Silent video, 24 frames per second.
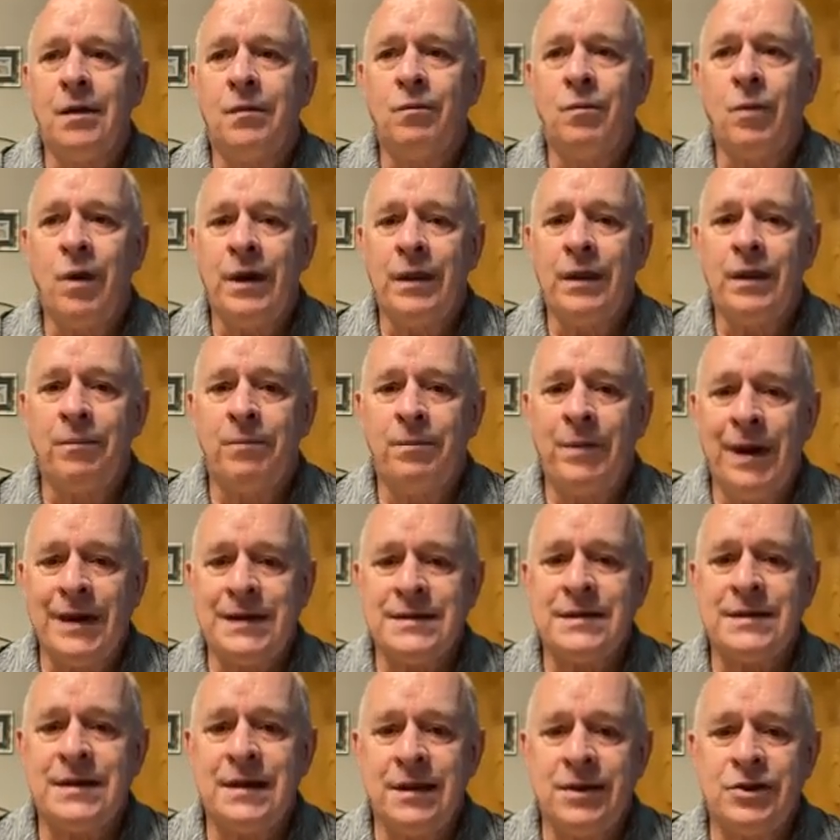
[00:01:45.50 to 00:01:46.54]
one of the
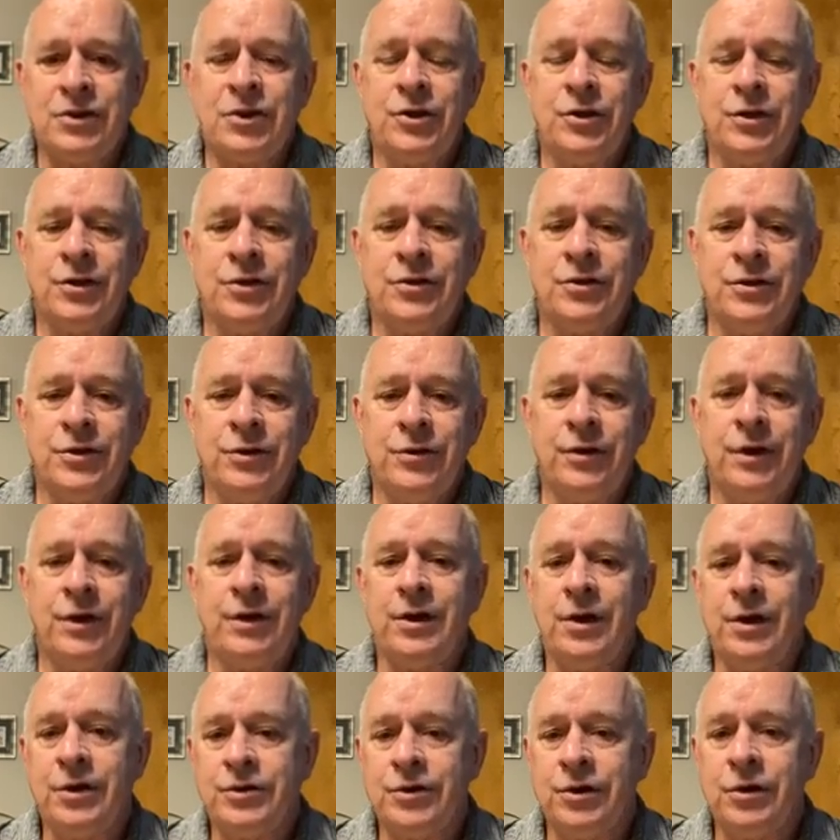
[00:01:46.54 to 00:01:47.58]
best things you can
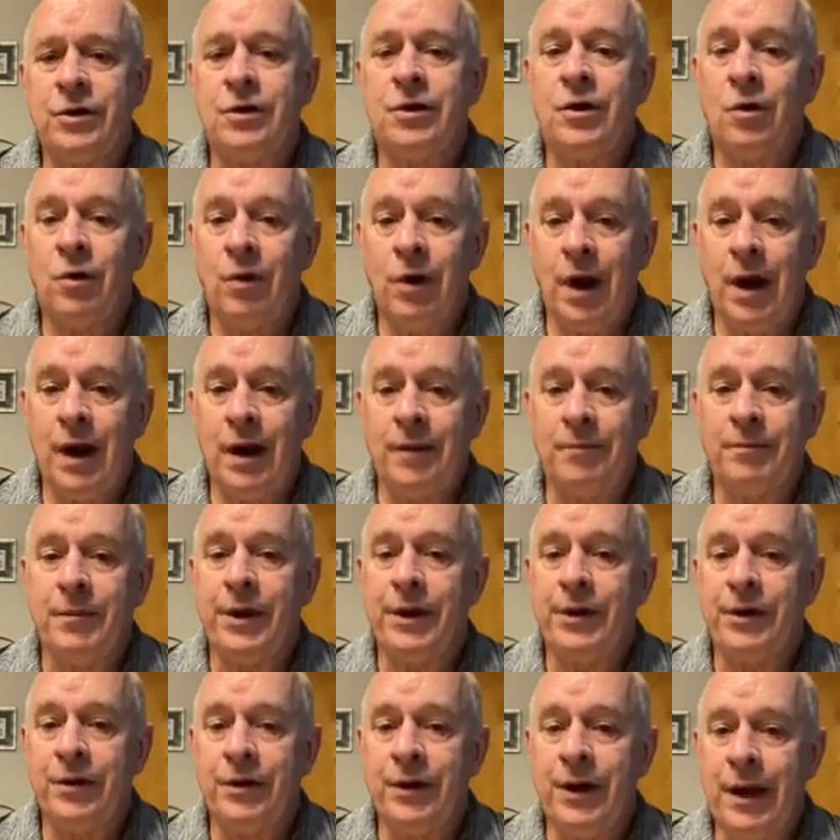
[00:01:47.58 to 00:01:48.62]
do to deter
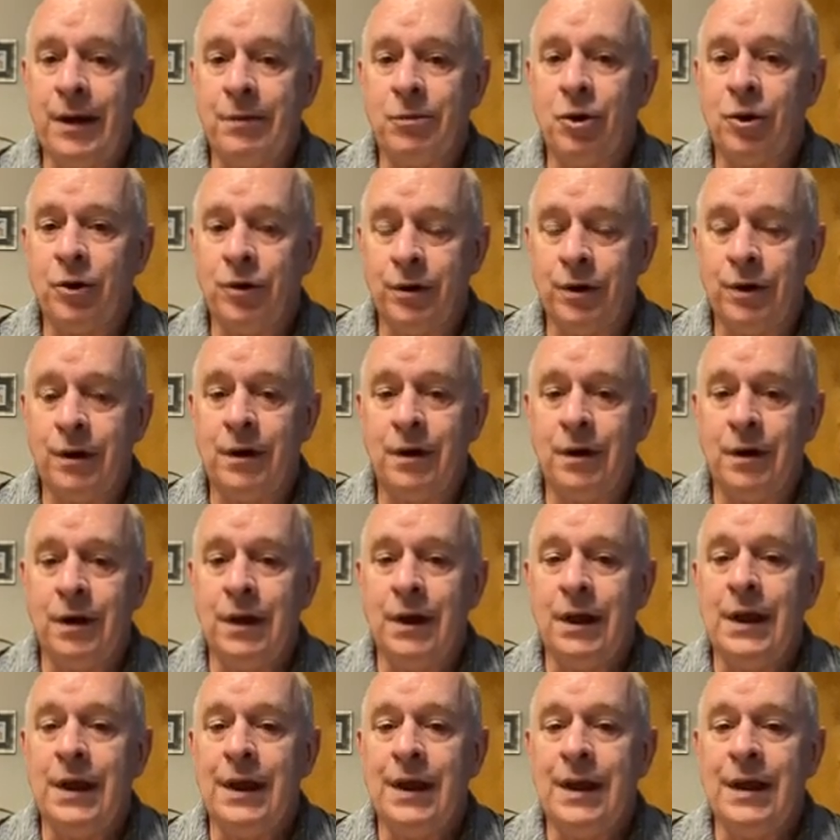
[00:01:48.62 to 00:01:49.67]
crime in your neighborhood
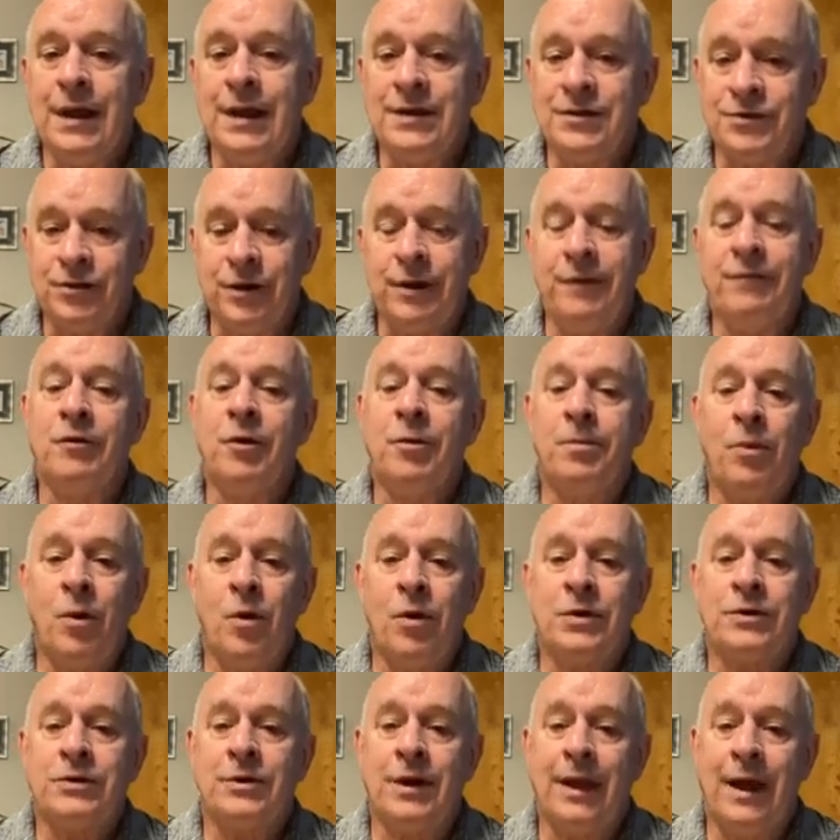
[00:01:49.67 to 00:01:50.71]
is leave
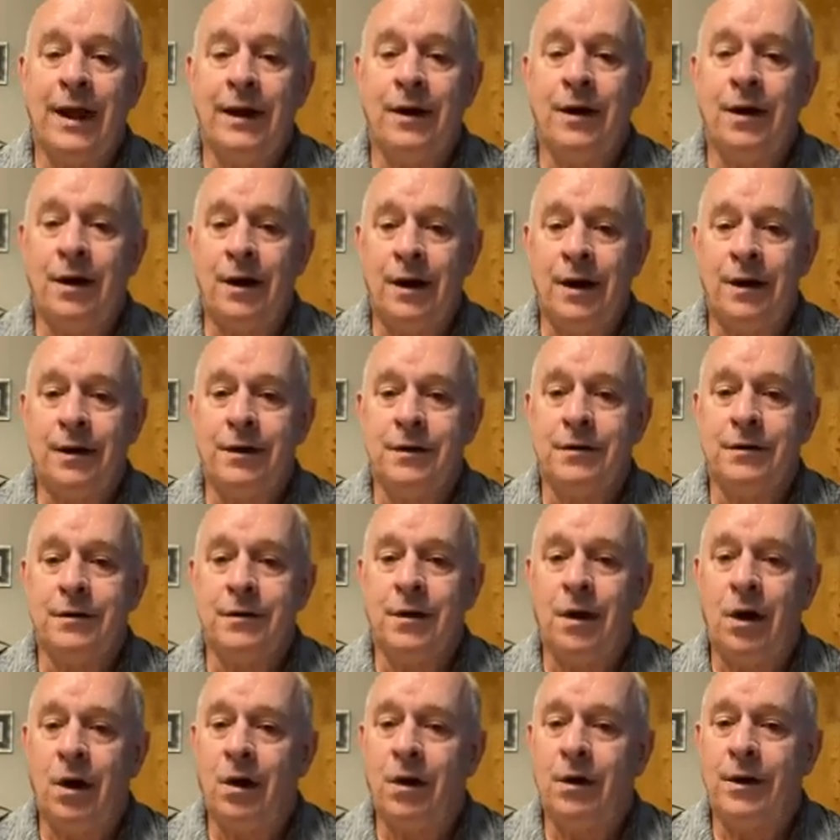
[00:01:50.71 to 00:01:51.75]
your porch light on
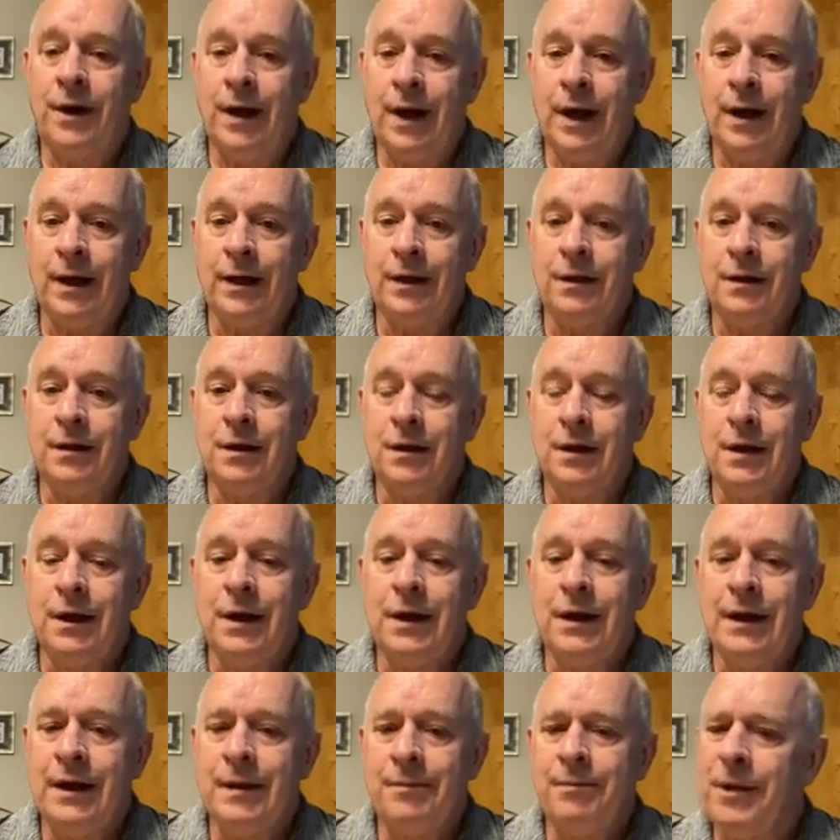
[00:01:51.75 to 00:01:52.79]
all night.
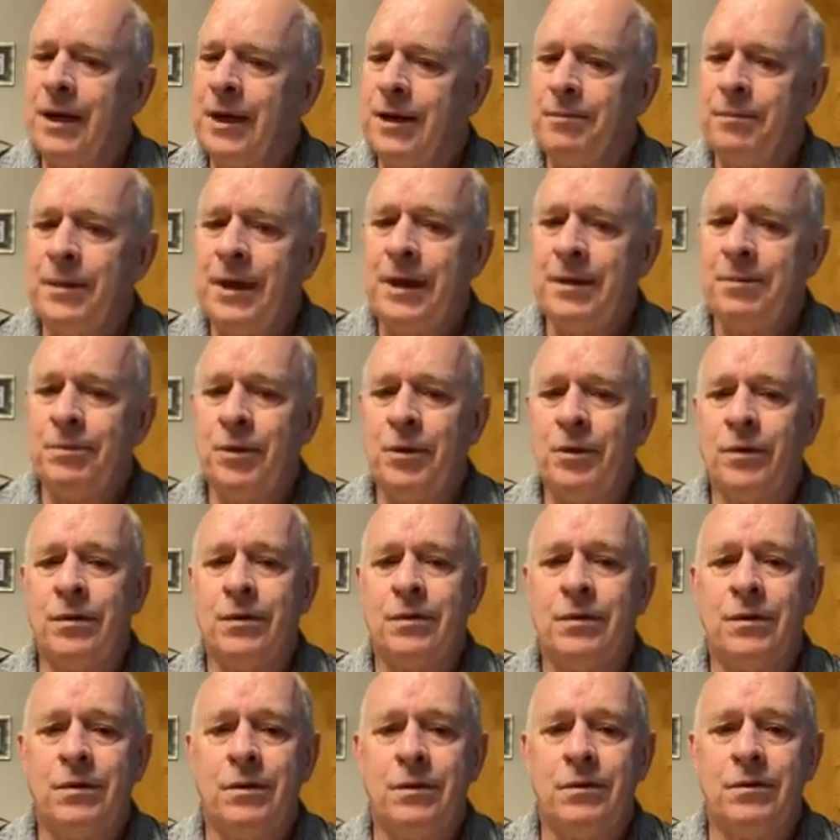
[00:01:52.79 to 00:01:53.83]
Yet many
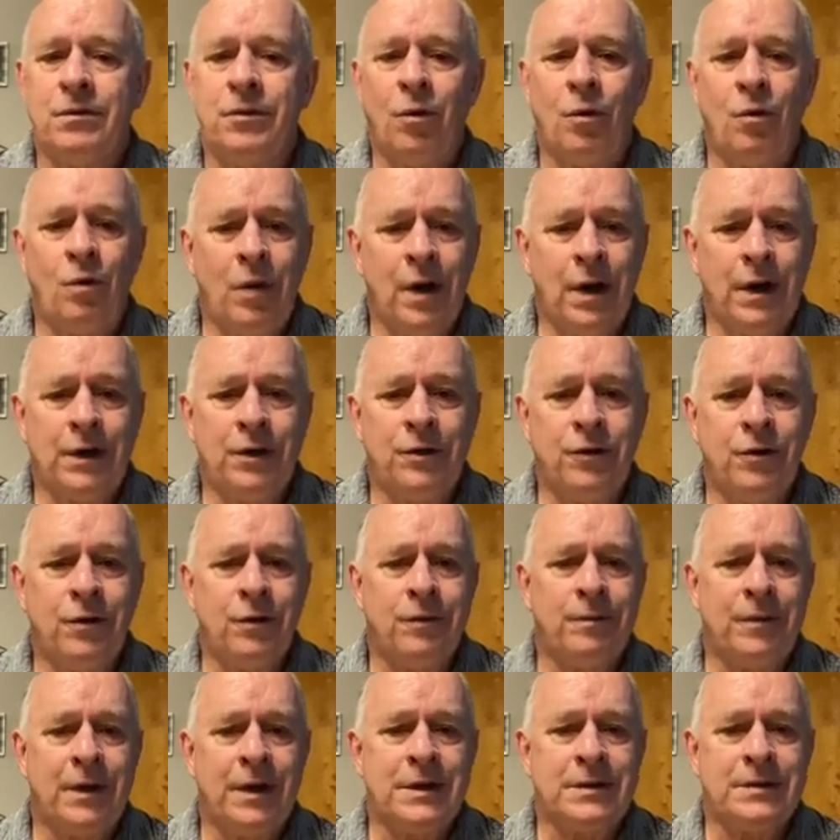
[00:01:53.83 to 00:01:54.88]
people don't want
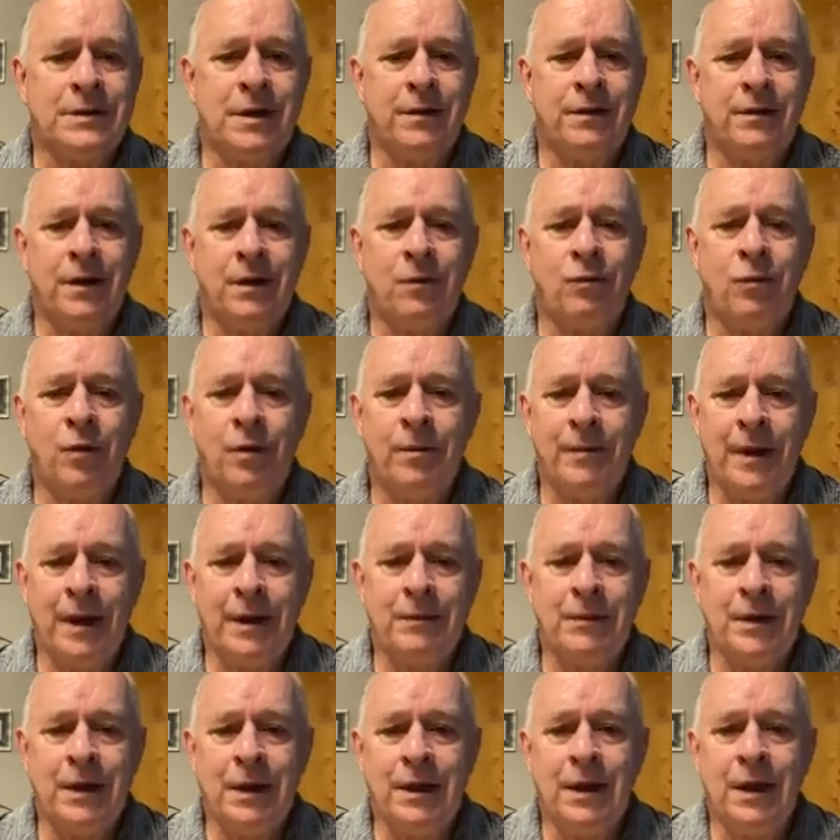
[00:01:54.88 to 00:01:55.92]
to do it because they think, well,
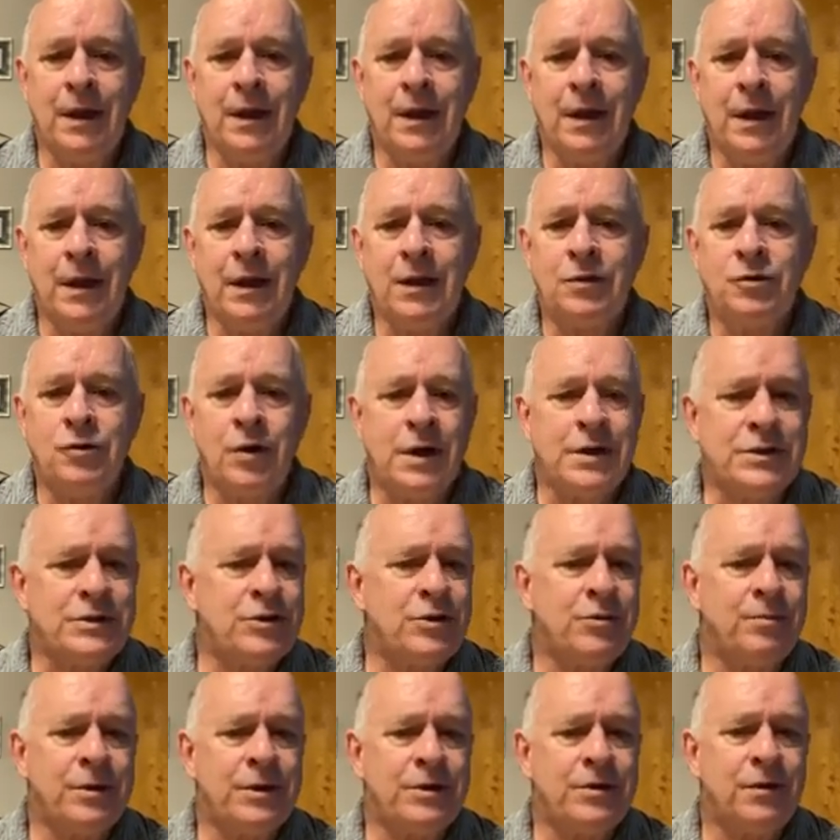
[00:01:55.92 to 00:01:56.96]
maybe it
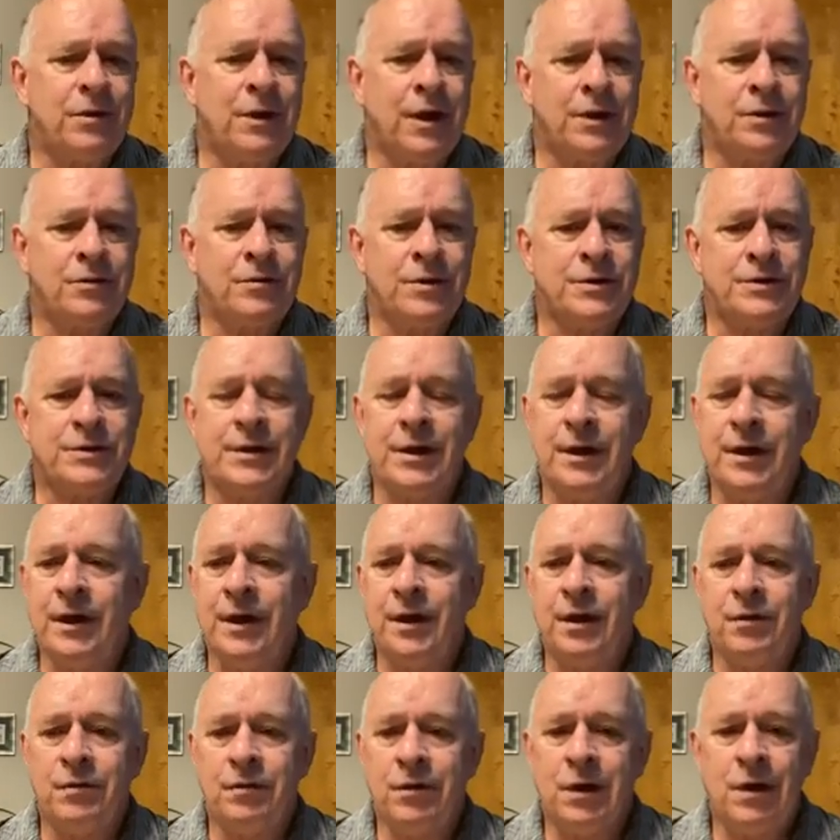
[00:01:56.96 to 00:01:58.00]
draws too much
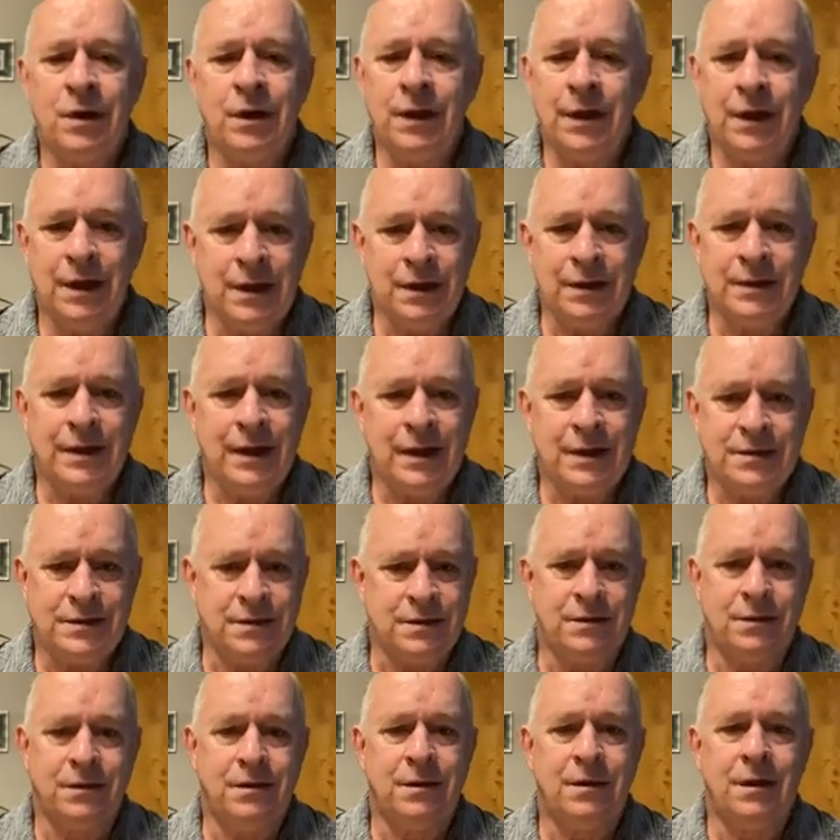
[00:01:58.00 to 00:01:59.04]
electricity, and really it
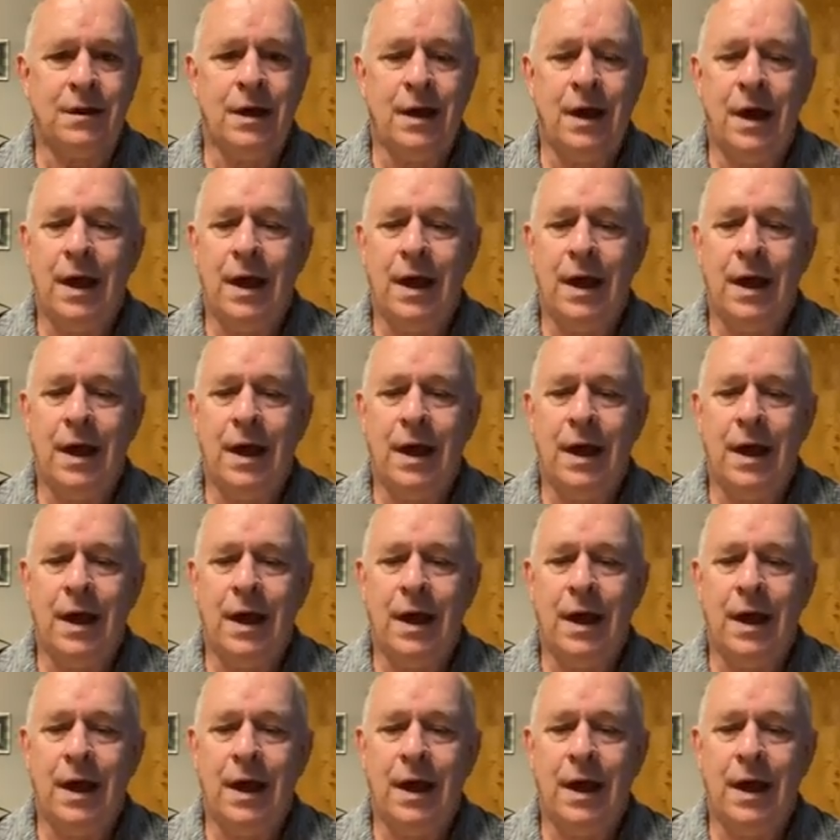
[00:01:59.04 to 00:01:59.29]
doesn't.